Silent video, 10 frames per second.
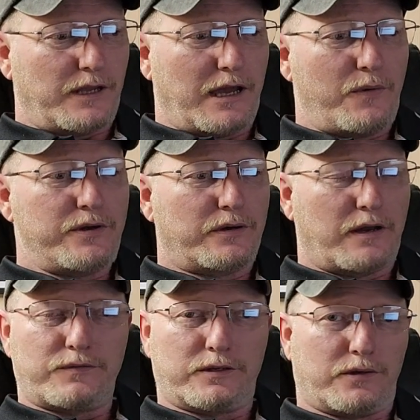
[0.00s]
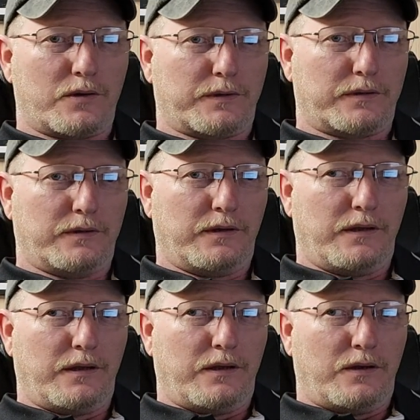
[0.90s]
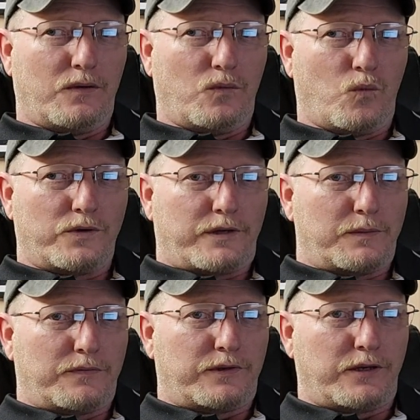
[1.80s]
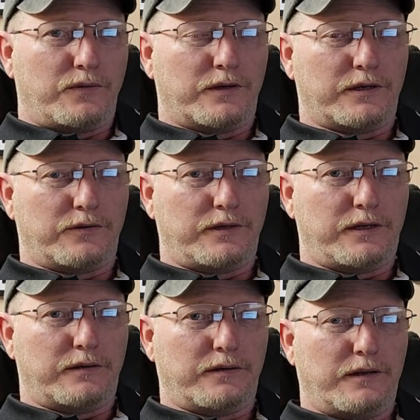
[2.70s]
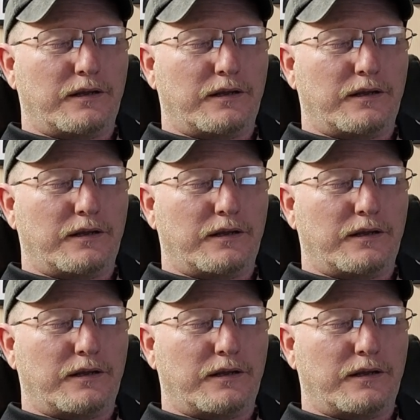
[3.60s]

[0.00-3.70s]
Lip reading: how are you going to ever determine what type of cue that you need?